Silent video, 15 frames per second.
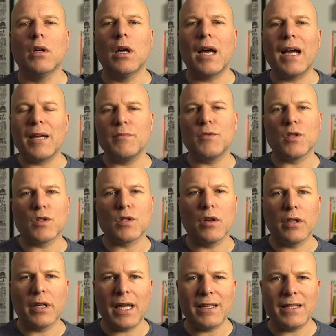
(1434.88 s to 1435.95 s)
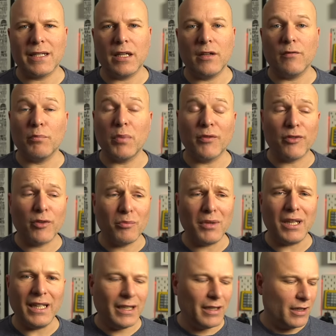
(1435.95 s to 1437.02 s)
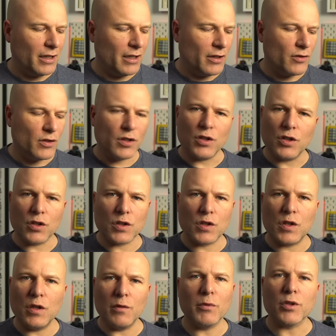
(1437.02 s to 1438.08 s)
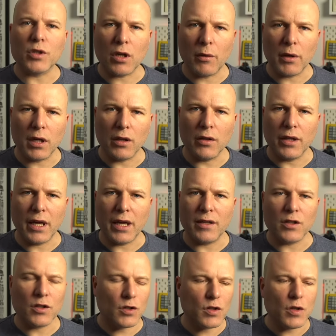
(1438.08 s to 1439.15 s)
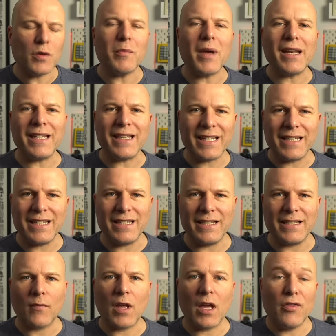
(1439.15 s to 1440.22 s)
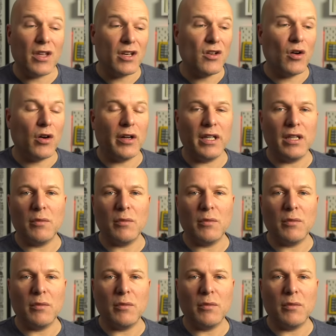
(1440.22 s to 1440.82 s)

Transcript: I'm just not getting it, but for me, there's just too much going on there. There's just too many keys, and they're not in the